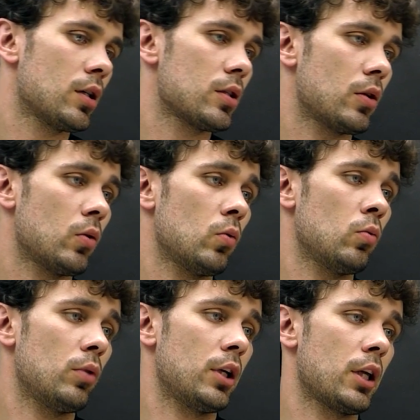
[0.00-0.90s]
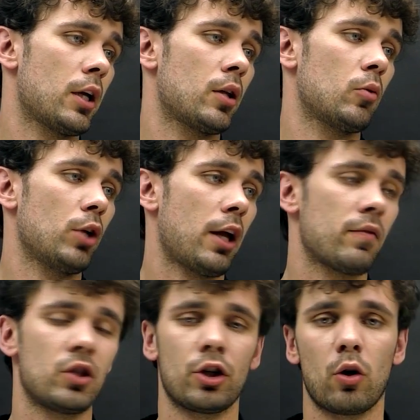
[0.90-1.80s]
So again, we
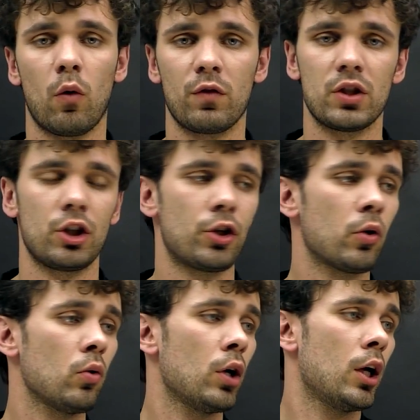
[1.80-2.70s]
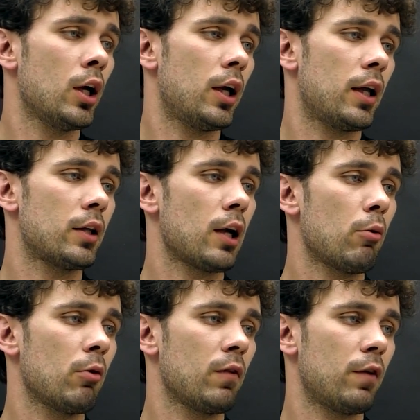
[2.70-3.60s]
have 0 over 0, and
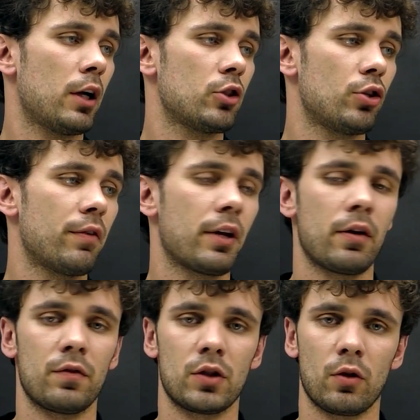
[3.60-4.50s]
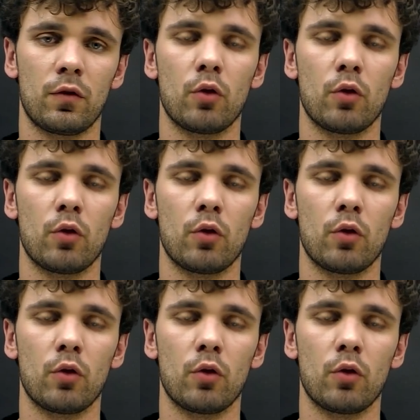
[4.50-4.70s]
now we will find derivatives of